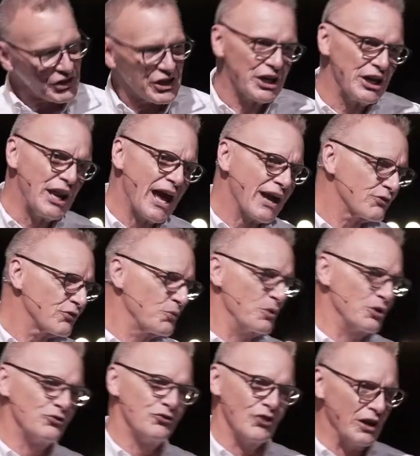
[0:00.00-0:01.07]
connects
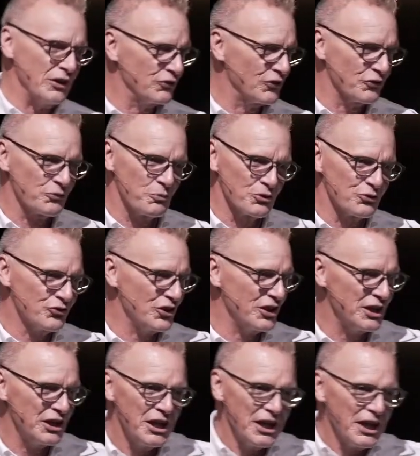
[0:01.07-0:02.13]
with Jesus when
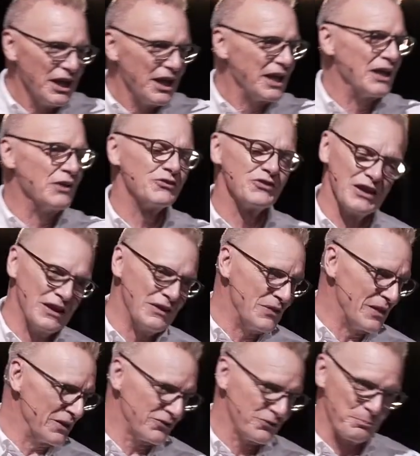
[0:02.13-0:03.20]
she is in
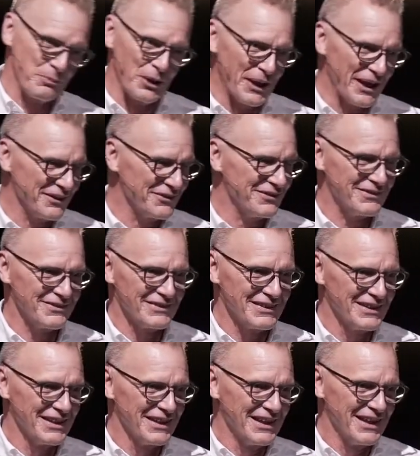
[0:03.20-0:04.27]
this place.
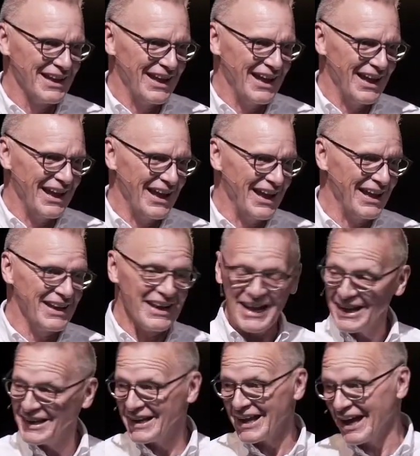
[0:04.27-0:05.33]
And,
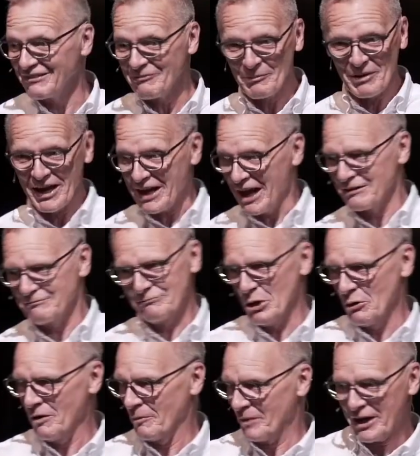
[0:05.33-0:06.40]
and I'm like, I,
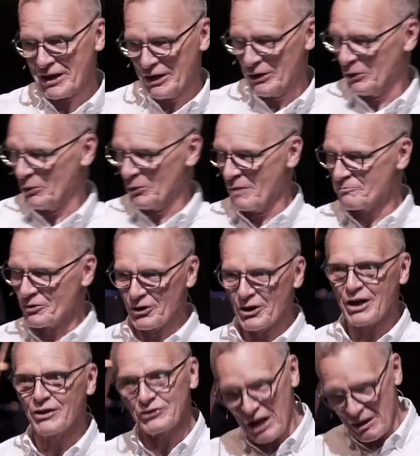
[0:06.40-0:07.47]
no, I'm not going to interrupt her
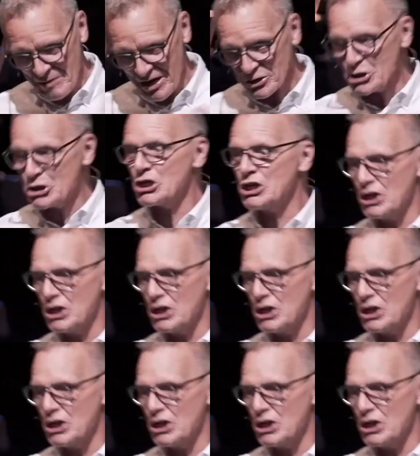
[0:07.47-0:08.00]
because, man, she